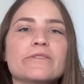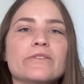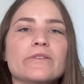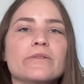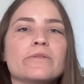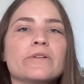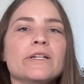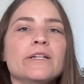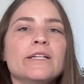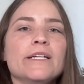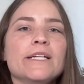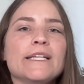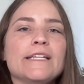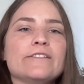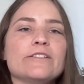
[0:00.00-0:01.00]
So
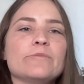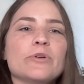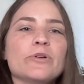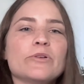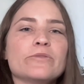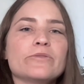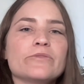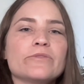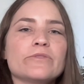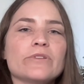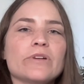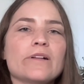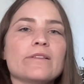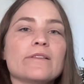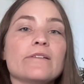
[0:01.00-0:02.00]
EasyPost,
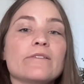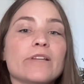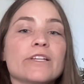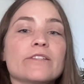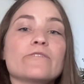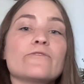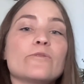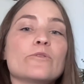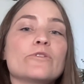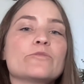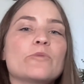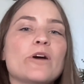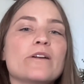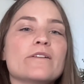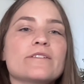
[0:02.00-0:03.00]
like the Forge
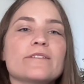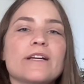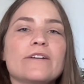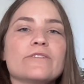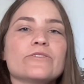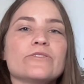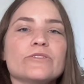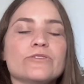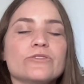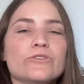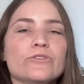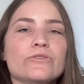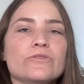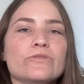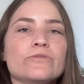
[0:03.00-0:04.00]
product allows you to
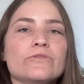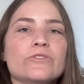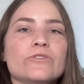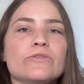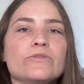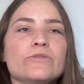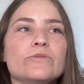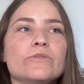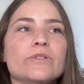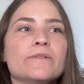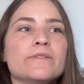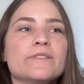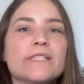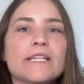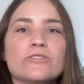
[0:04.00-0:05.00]
choose to
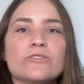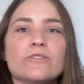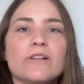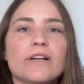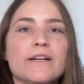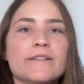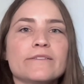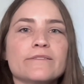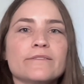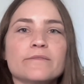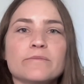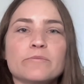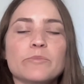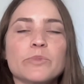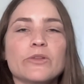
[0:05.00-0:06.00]
centralize
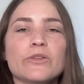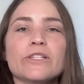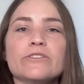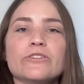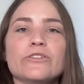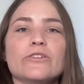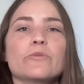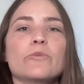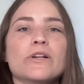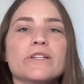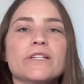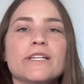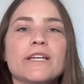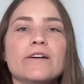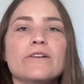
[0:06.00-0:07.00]
billing to your one
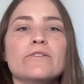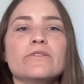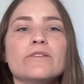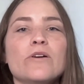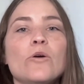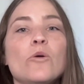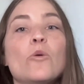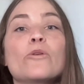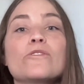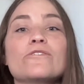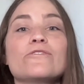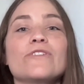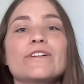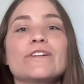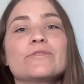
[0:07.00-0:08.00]
account, or the
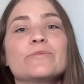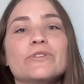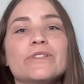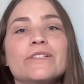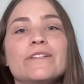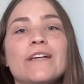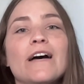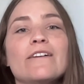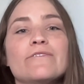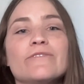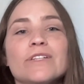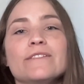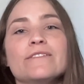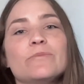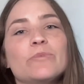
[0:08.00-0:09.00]
flexibility to have
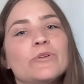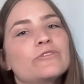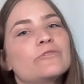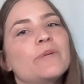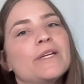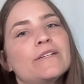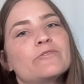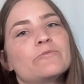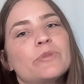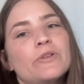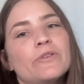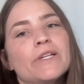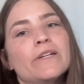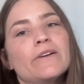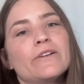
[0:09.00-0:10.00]
EasyPost manage
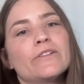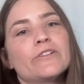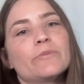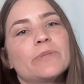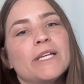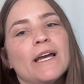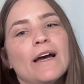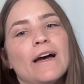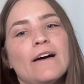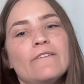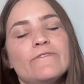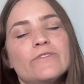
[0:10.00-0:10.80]
billing on your behalf.